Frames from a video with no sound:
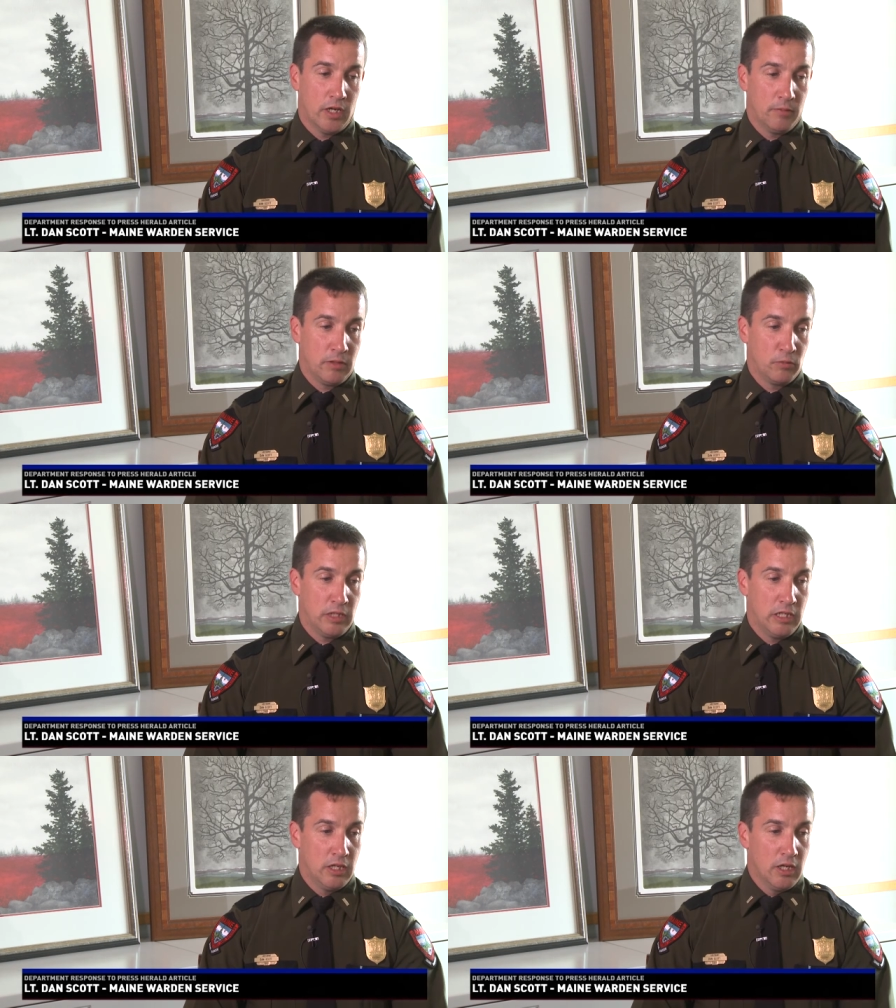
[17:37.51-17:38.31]
I mean,
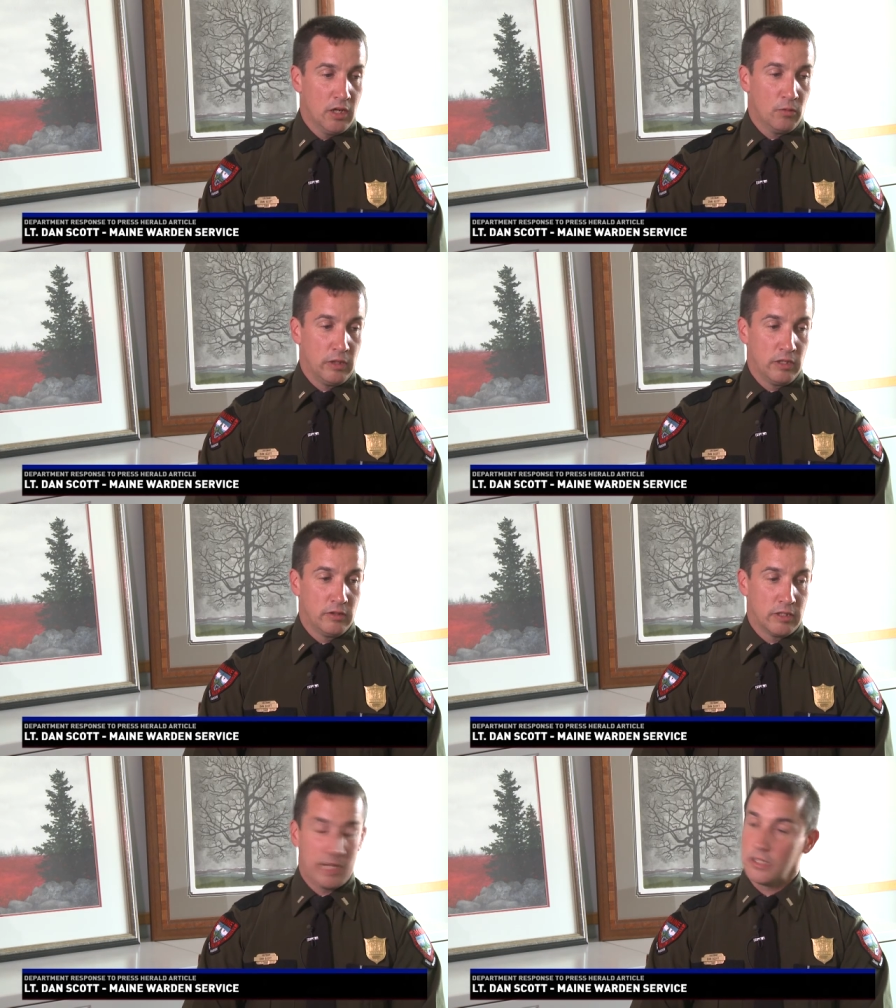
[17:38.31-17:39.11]
we, we
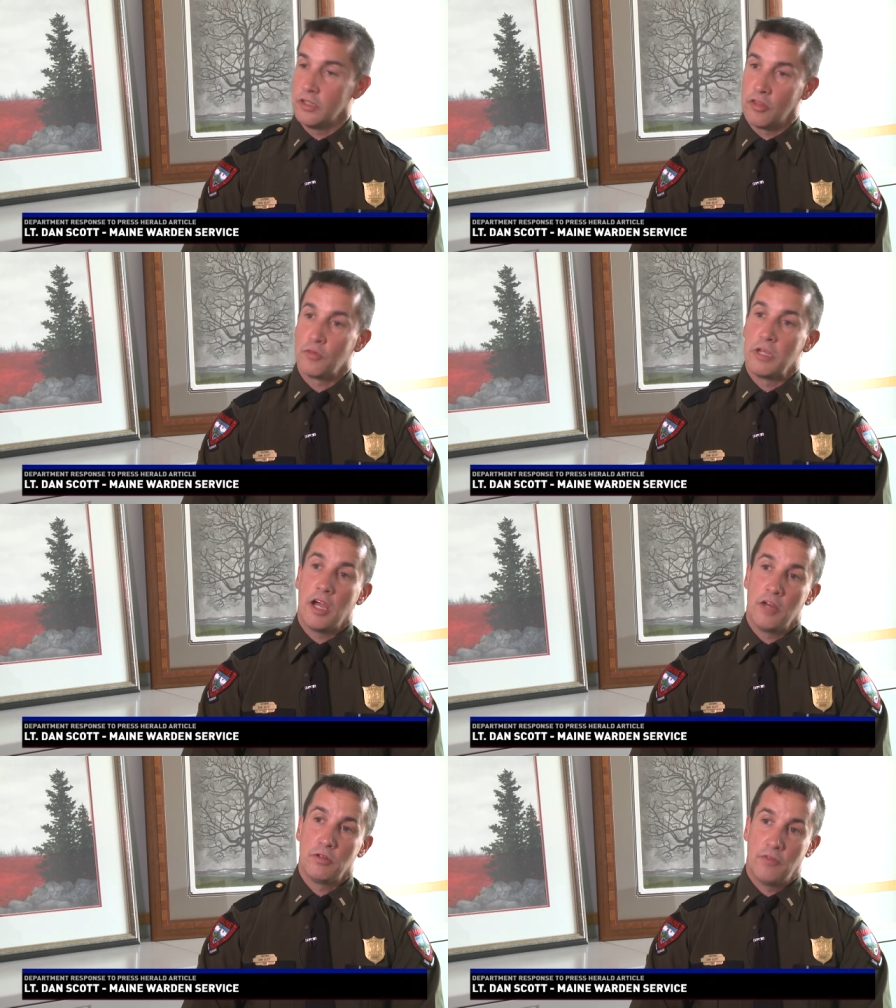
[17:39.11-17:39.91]
detected
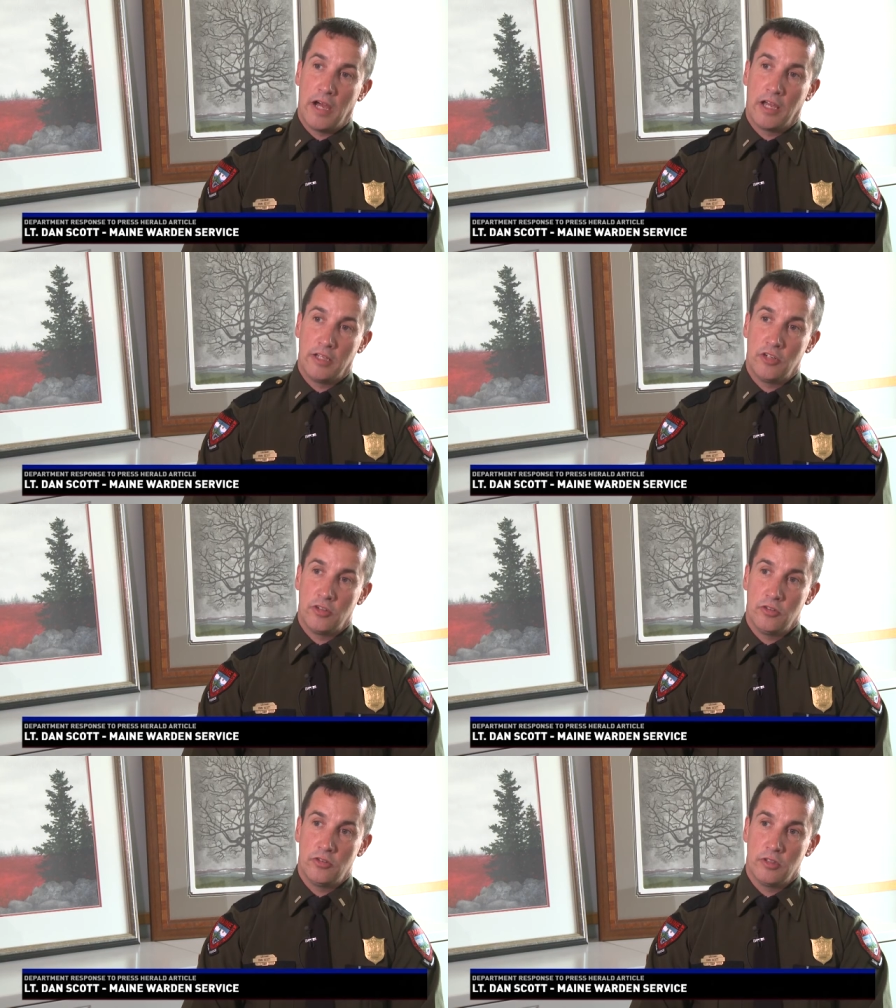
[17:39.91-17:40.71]
300
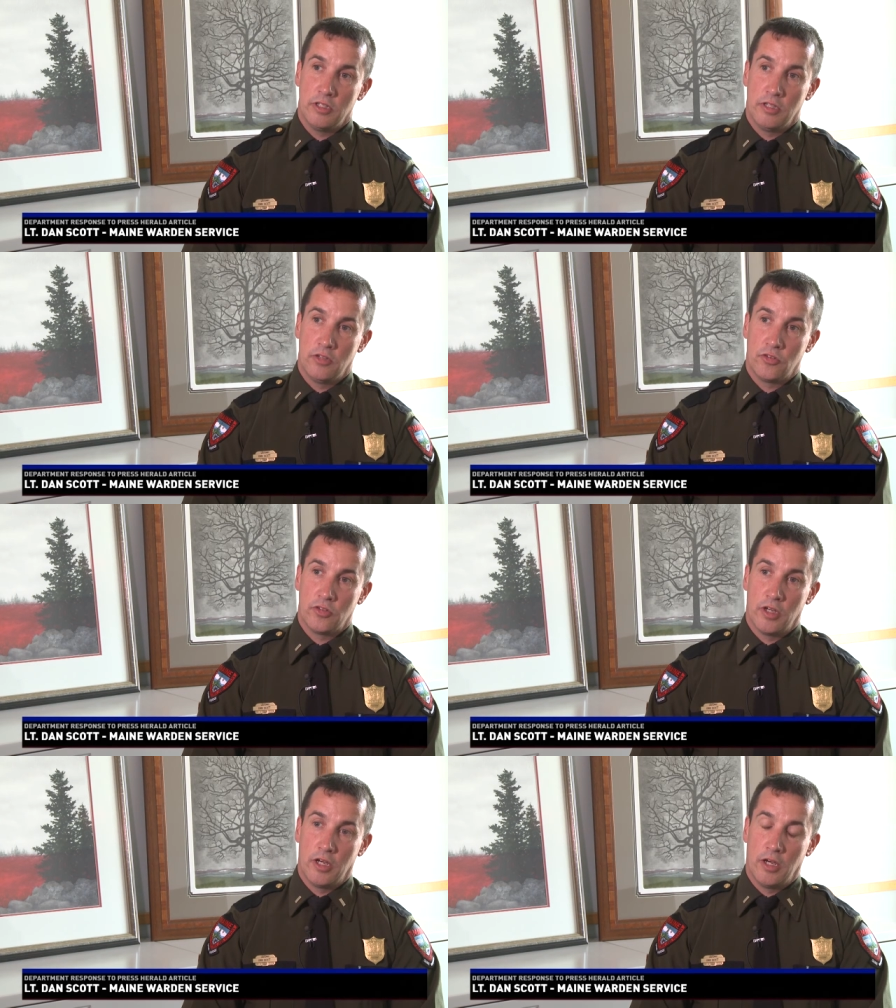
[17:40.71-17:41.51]
violations in this,
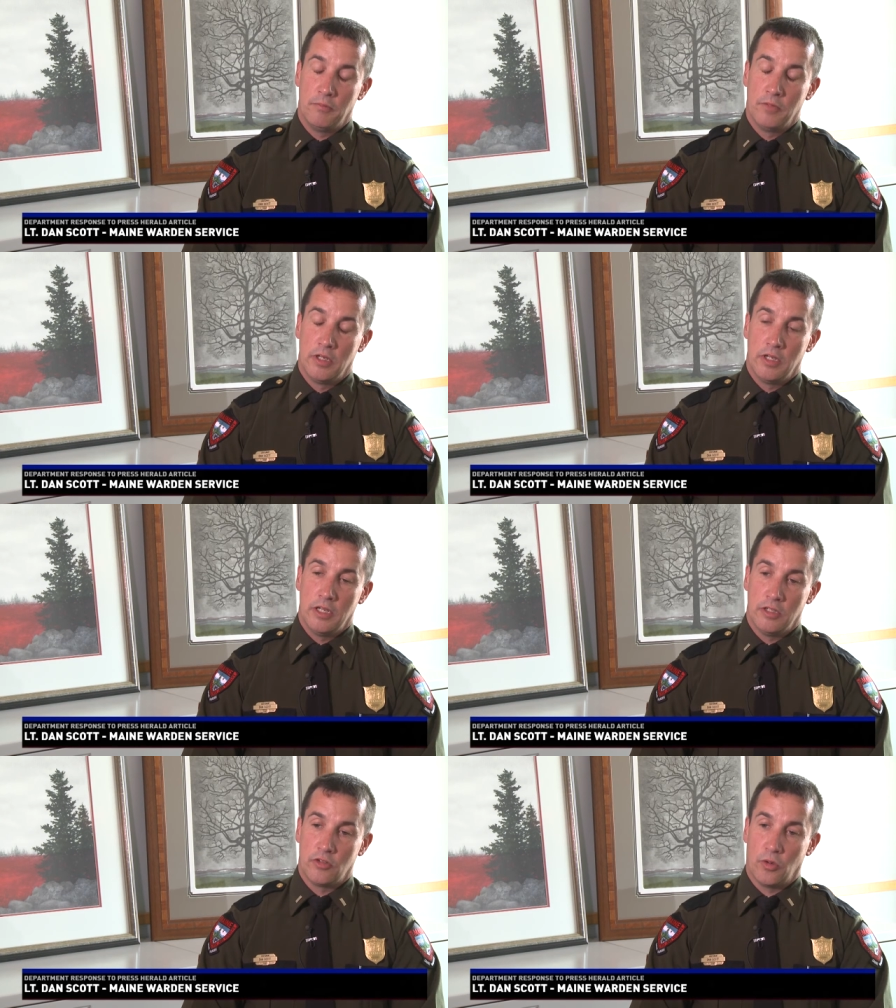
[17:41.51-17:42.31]
um,
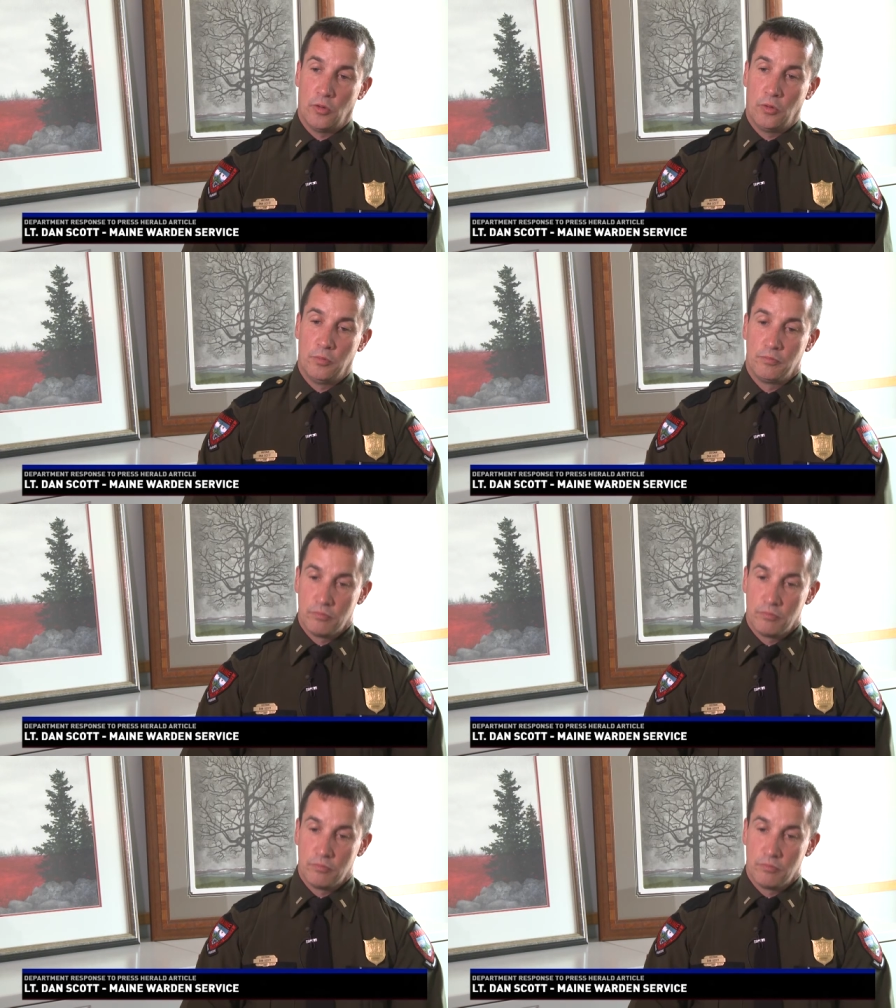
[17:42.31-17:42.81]
in this whole